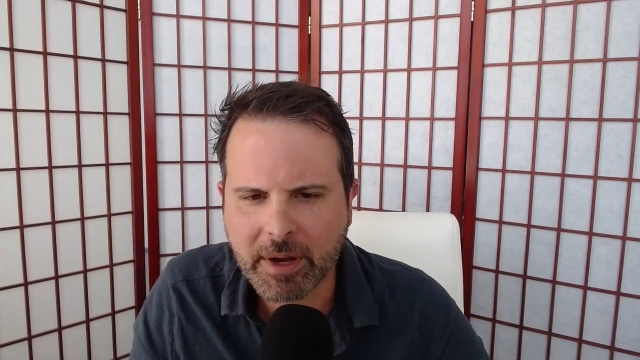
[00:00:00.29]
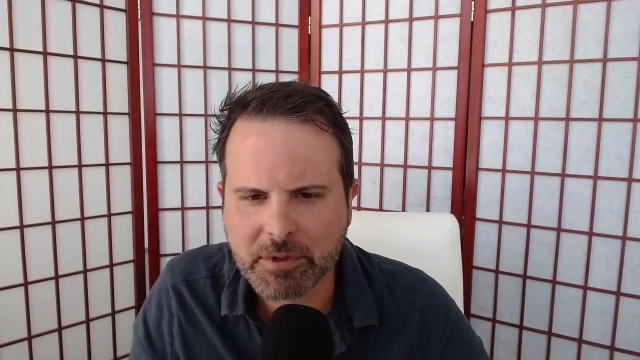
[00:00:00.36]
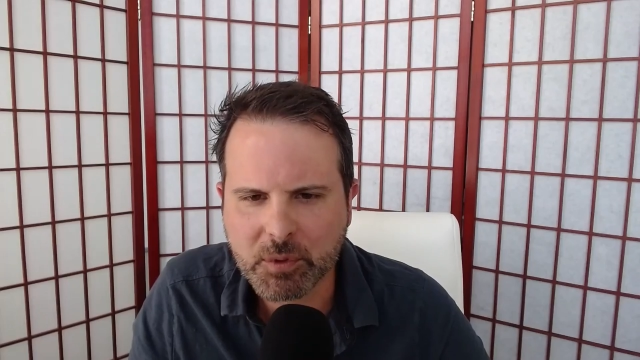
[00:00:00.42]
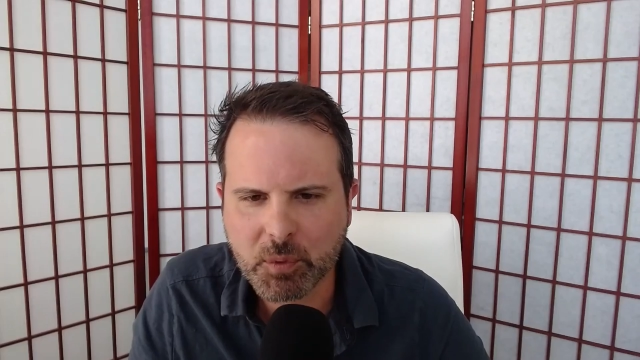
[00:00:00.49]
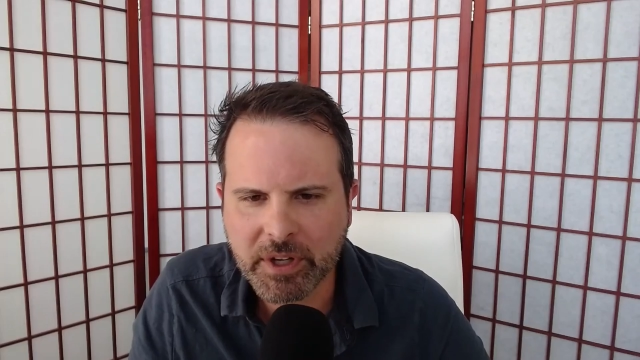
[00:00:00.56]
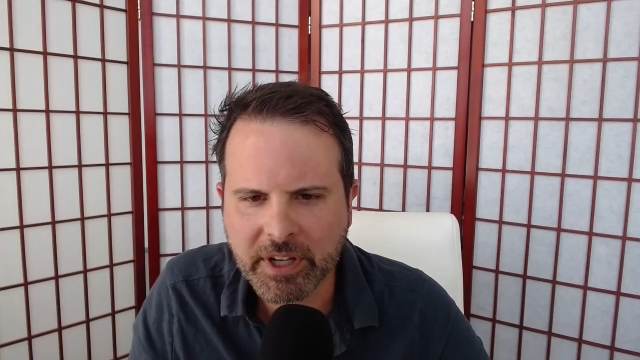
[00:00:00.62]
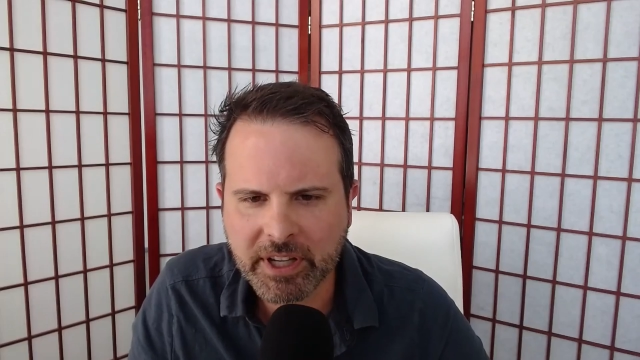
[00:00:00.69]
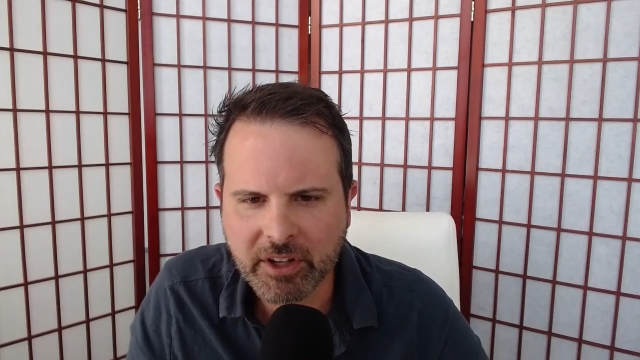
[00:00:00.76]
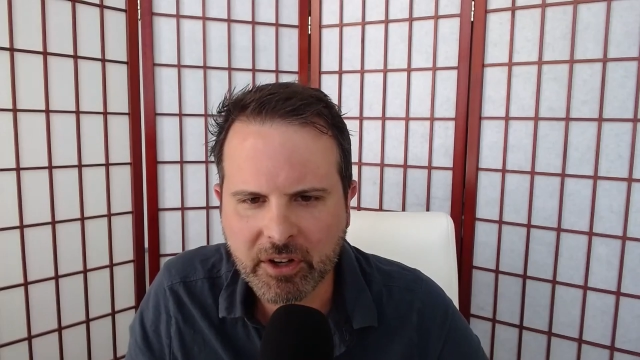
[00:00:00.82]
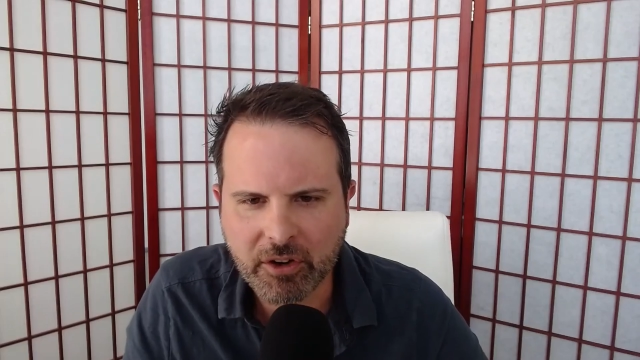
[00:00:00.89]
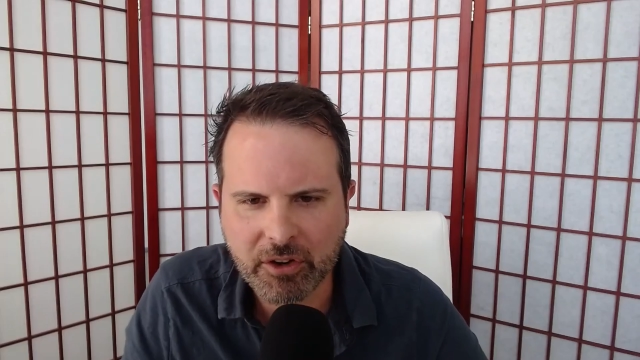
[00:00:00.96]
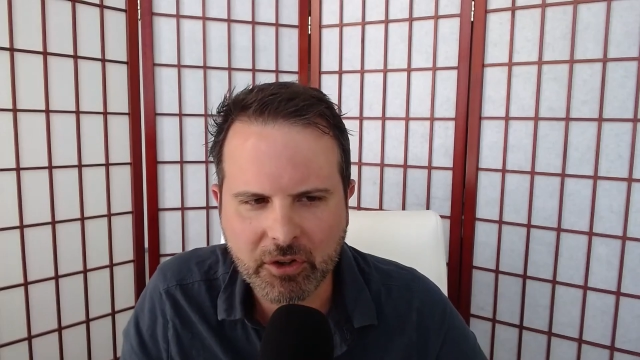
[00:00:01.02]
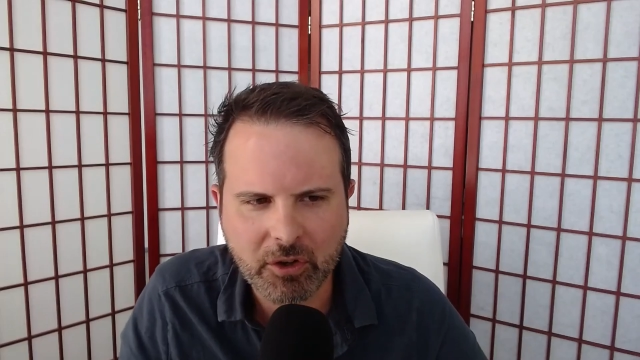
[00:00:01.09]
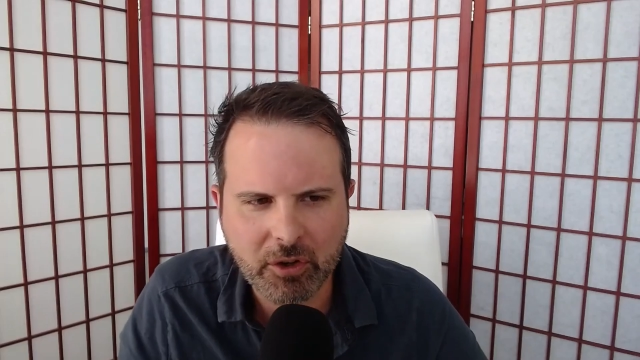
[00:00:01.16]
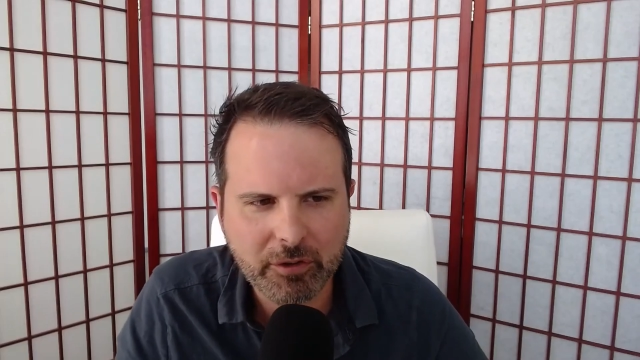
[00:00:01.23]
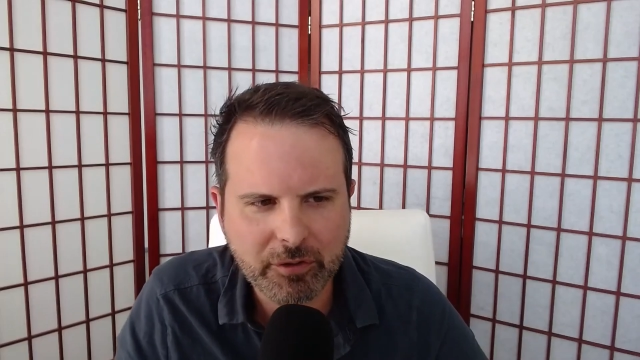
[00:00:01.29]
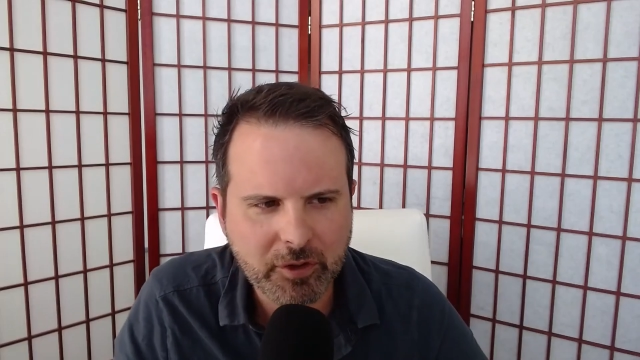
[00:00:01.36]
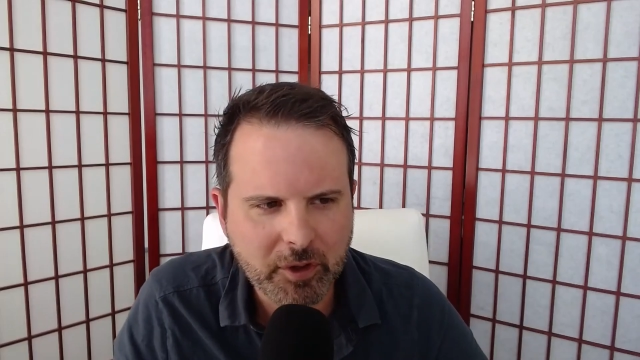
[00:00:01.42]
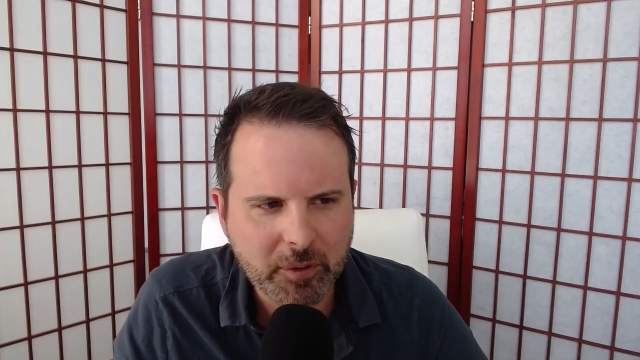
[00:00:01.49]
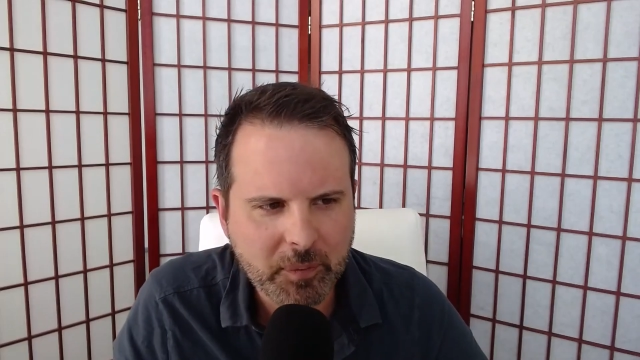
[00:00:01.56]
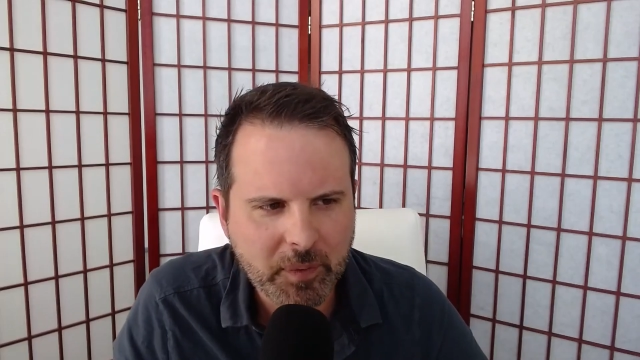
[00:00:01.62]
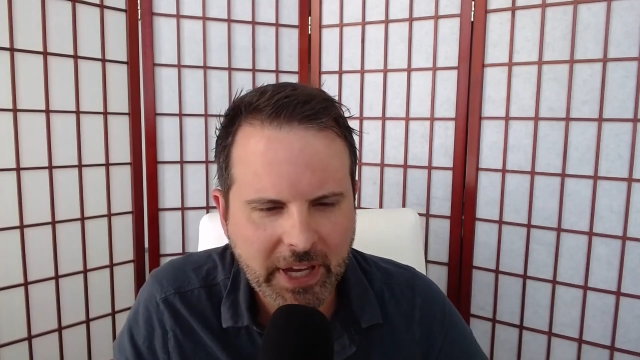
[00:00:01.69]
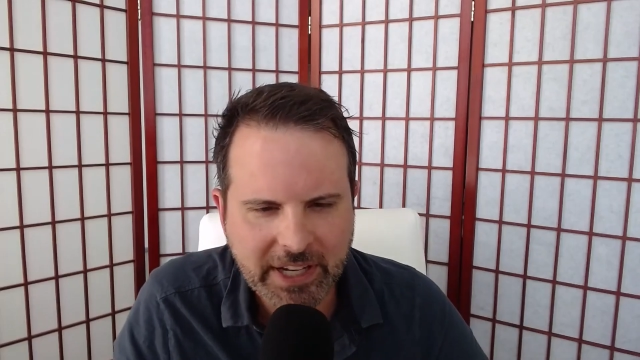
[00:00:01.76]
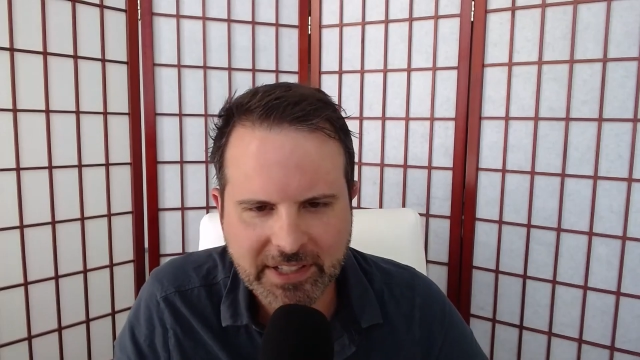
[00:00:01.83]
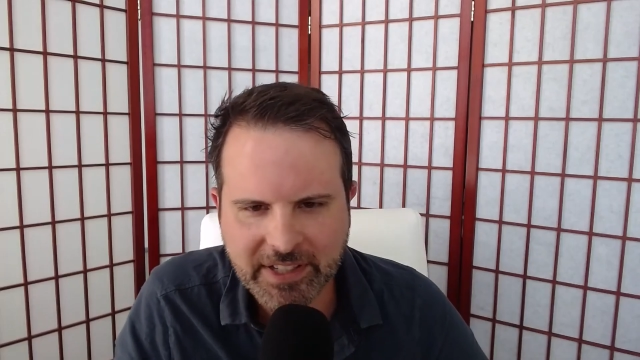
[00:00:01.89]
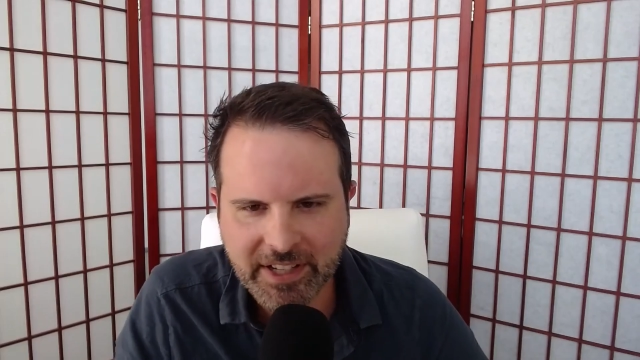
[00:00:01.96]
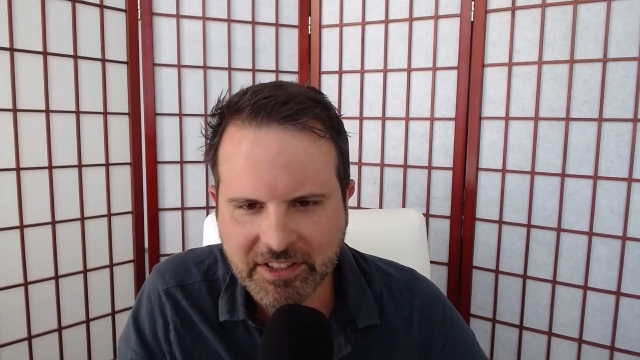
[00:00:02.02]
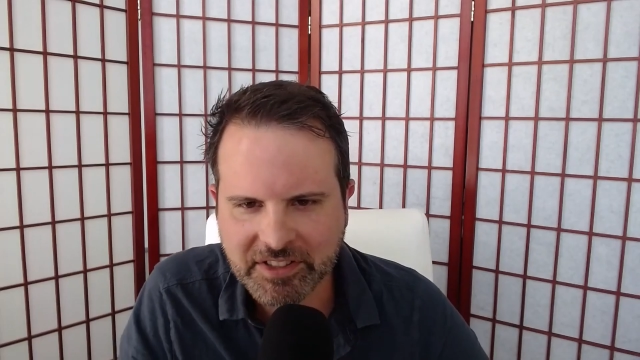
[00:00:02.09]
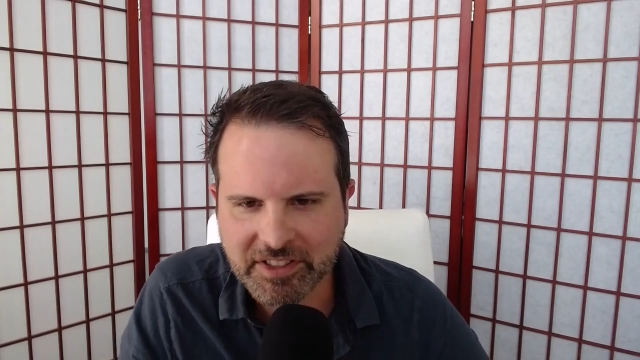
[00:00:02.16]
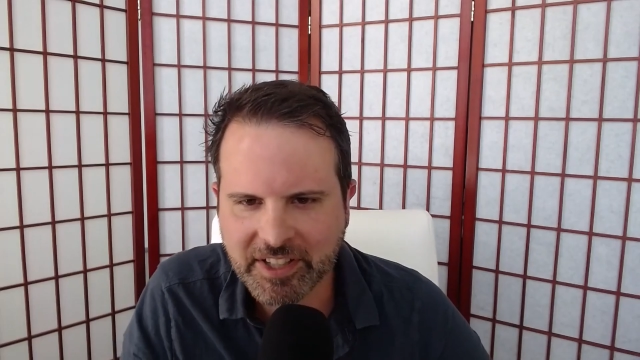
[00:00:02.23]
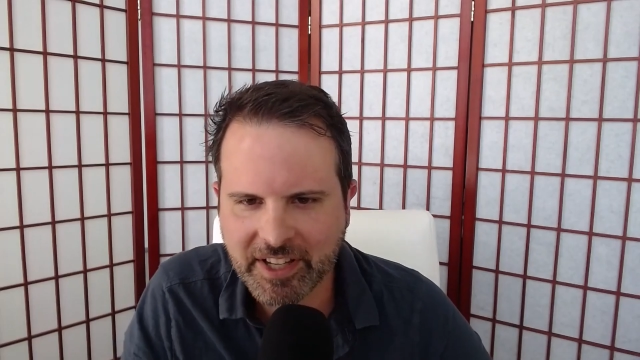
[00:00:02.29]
I was reading an article from ATX